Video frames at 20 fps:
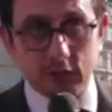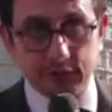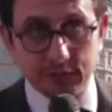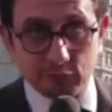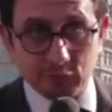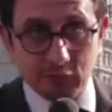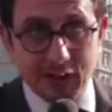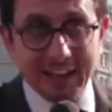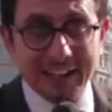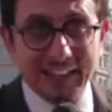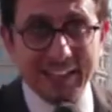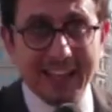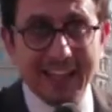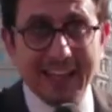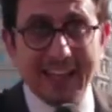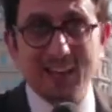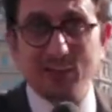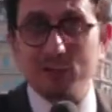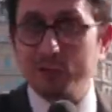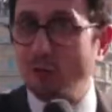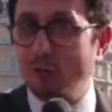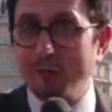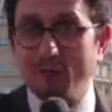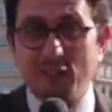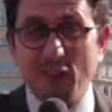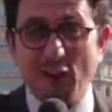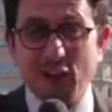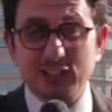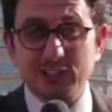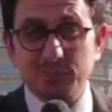ranking and you're on
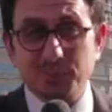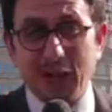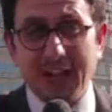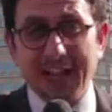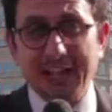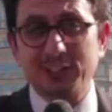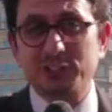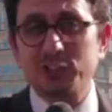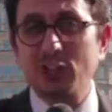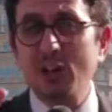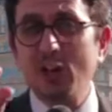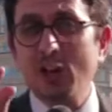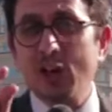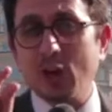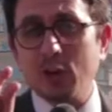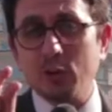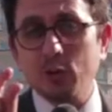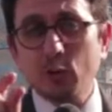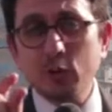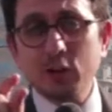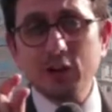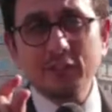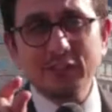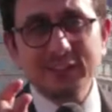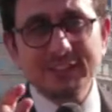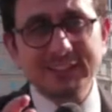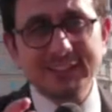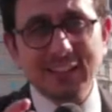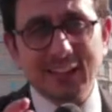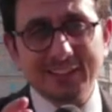first page and all of a
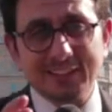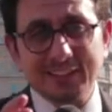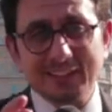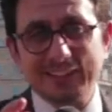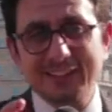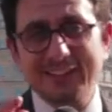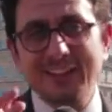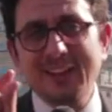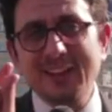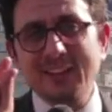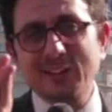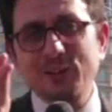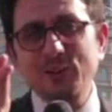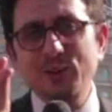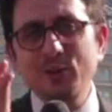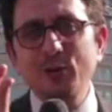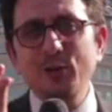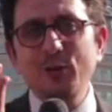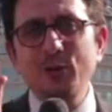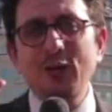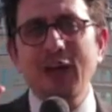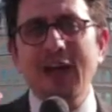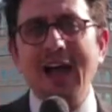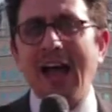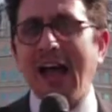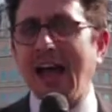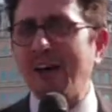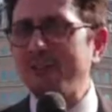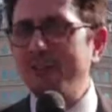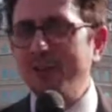sudden you
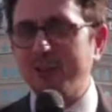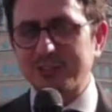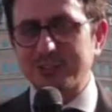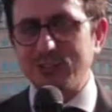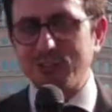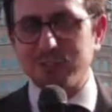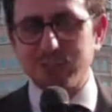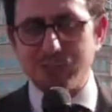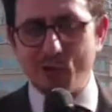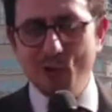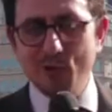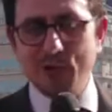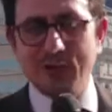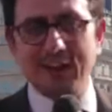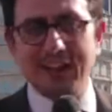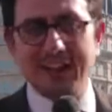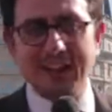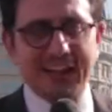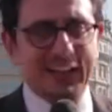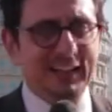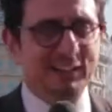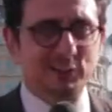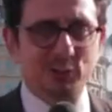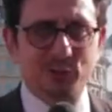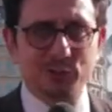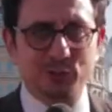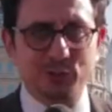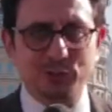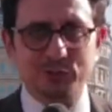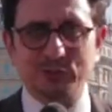have lots of broken links
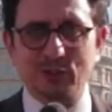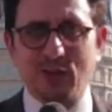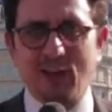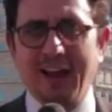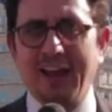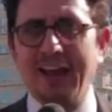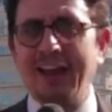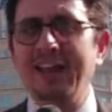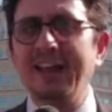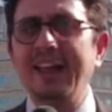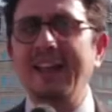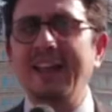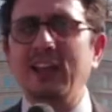on your site.